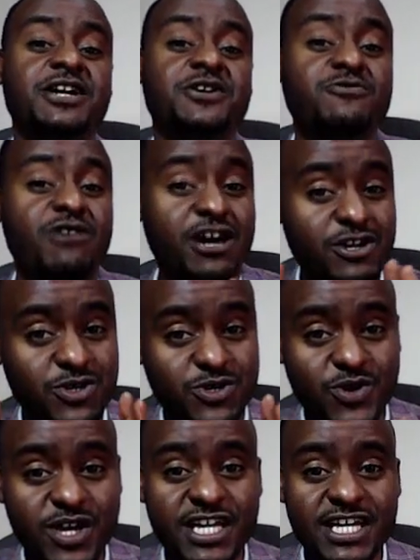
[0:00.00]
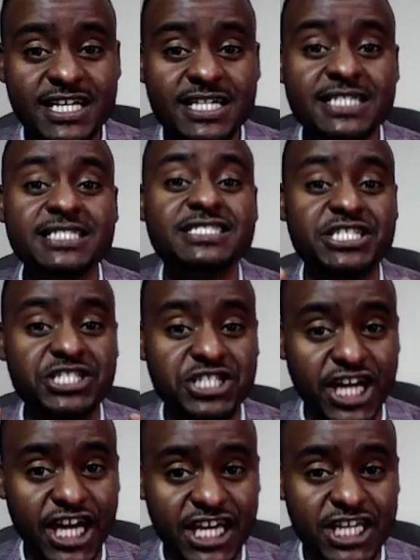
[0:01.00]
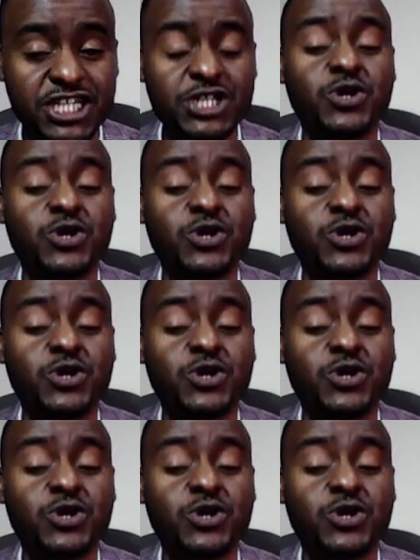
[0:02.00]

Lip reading: you are doing the change